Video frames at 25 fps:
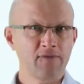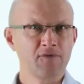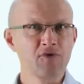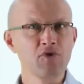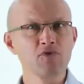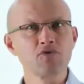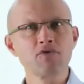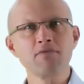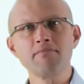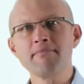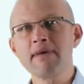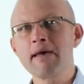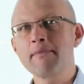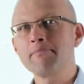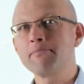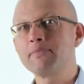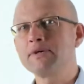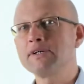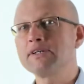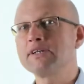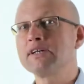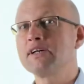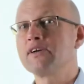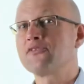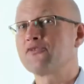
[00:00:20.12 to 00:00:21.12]
if you
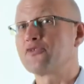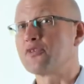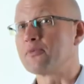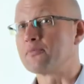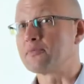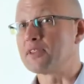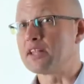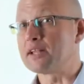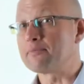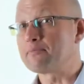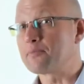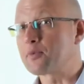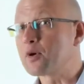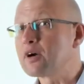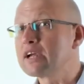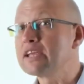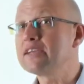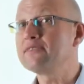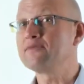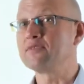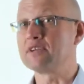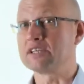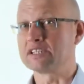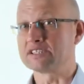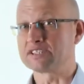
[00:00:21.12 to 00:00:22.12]
remember from the
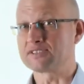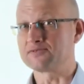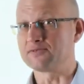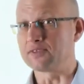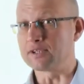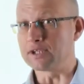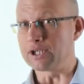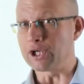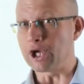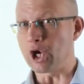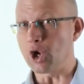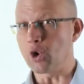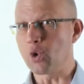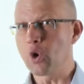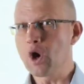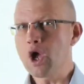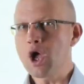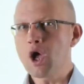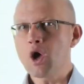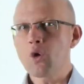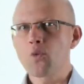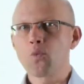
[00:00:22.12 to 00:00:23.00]
previous video,